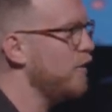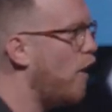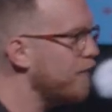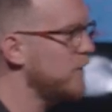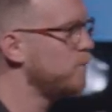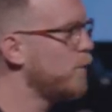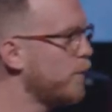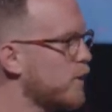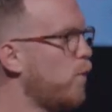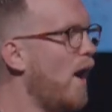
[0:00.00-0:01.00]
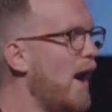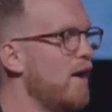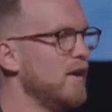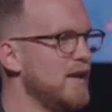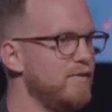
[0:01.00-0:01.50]
often will require
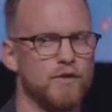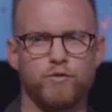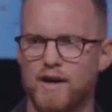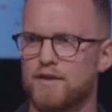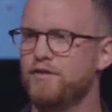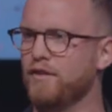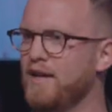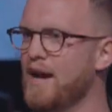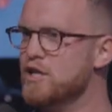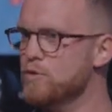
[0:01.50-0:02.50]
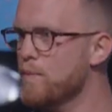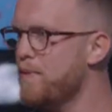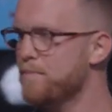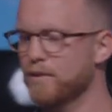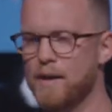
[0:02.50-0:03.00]
a level of reconciliation with people,